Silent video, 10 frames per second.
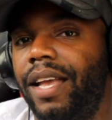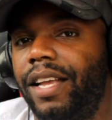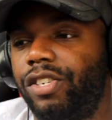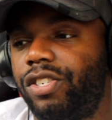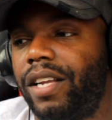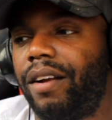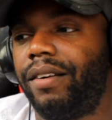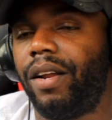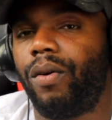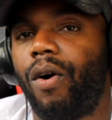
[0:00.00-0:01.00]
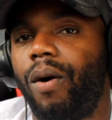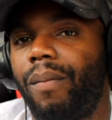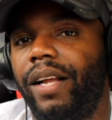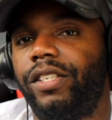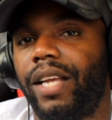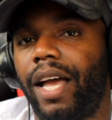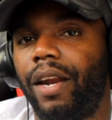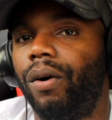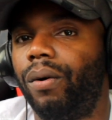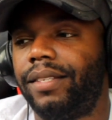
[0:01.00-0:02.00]
and sharing it on my
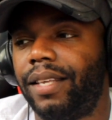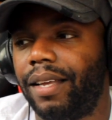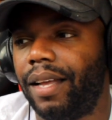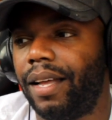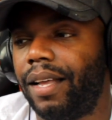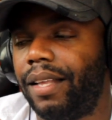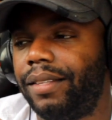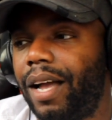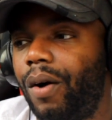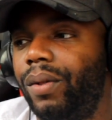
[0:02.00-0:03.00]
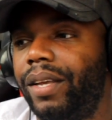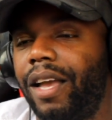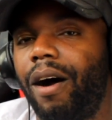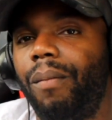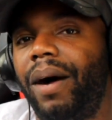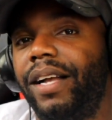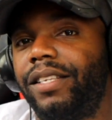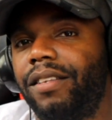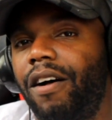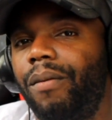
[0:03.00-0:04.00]
channel to not only help
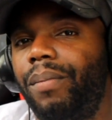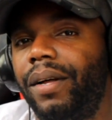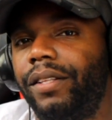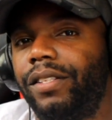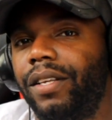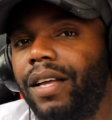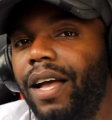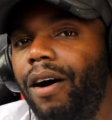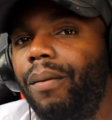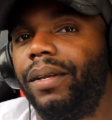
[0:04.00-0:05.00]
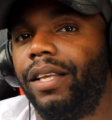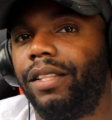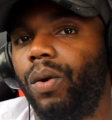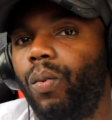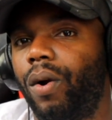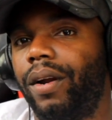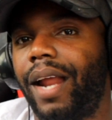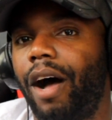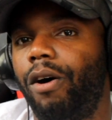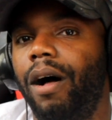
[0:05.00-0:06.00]
myself, but to help get the word
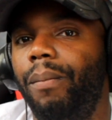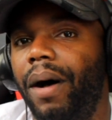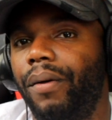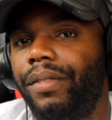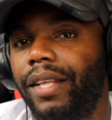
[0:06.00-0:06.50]
out about